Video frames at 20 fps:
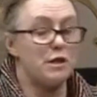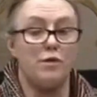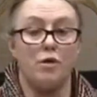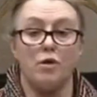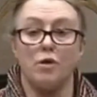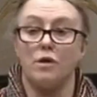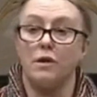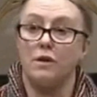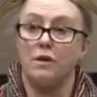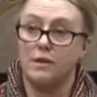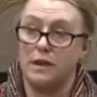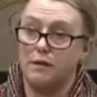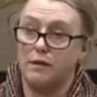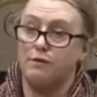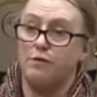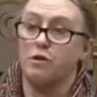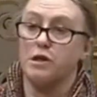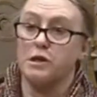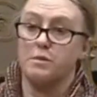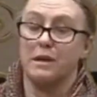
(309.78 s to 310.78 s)
of all, that
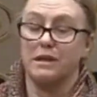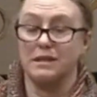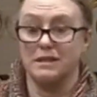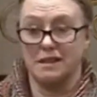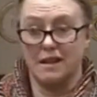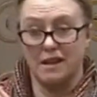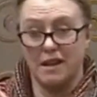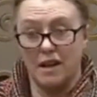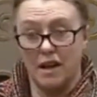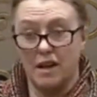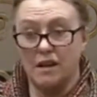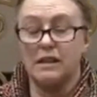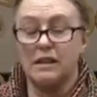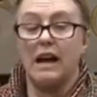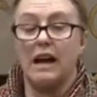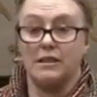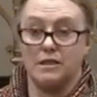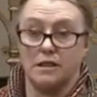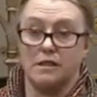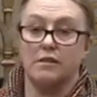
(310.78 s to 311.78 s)
affordable is not
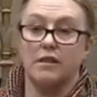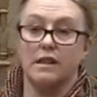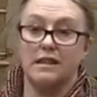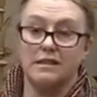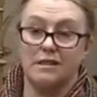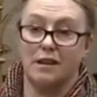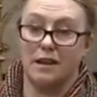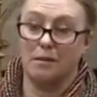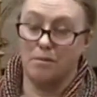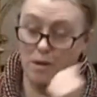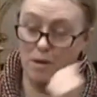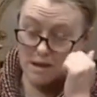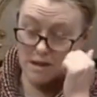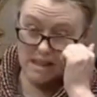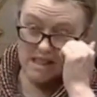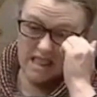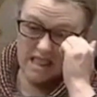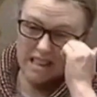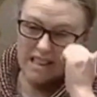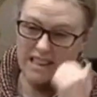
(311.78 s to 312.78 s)
categorised. What
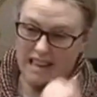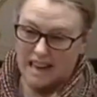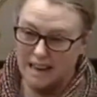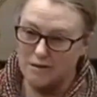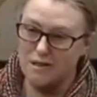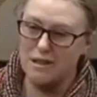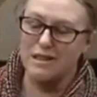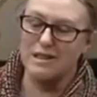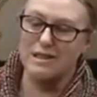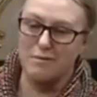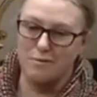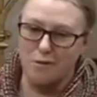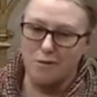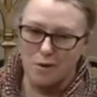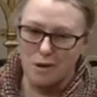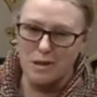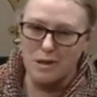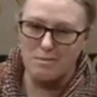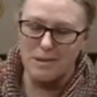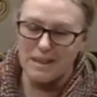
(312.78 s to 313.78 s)
is counted as
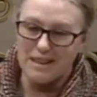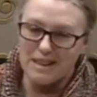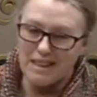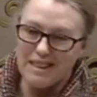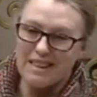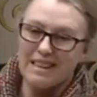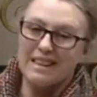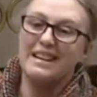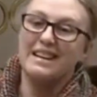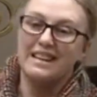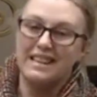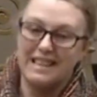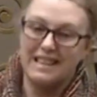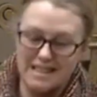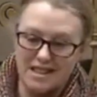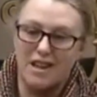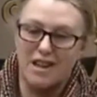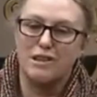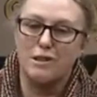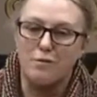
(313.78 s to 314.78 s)
affordable is
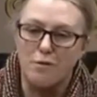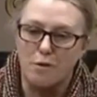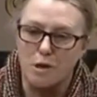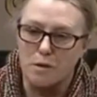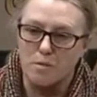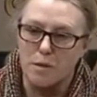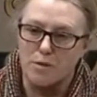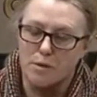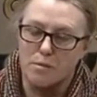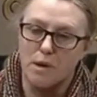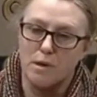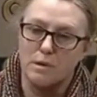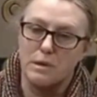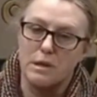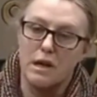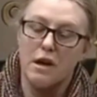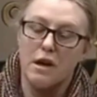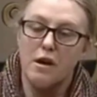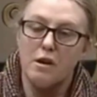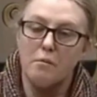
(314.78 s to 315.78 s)
not affordable for most.
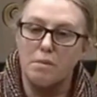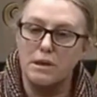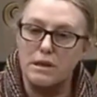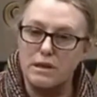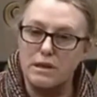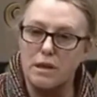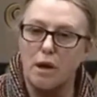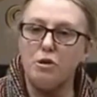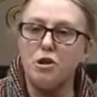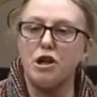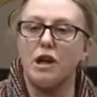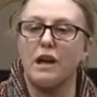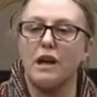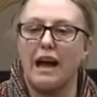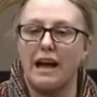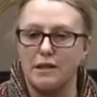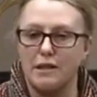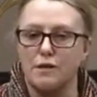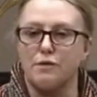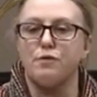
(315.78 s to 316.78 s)
But social
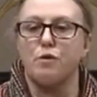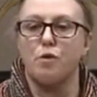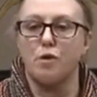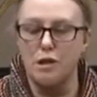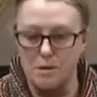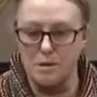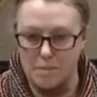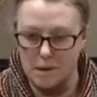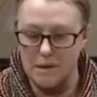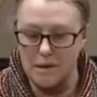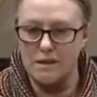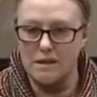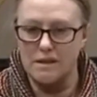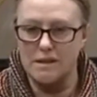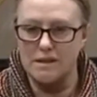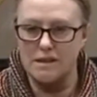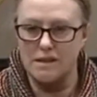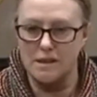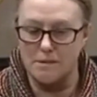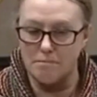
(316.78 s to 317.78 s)
and affordable
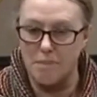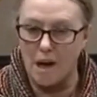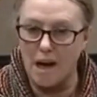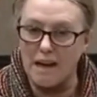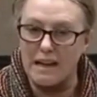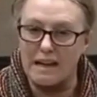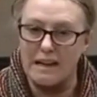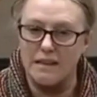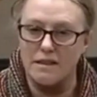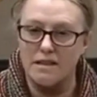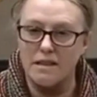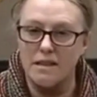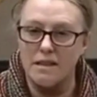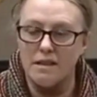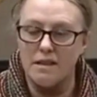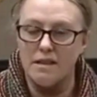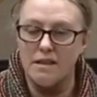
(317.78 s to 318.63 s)
combined,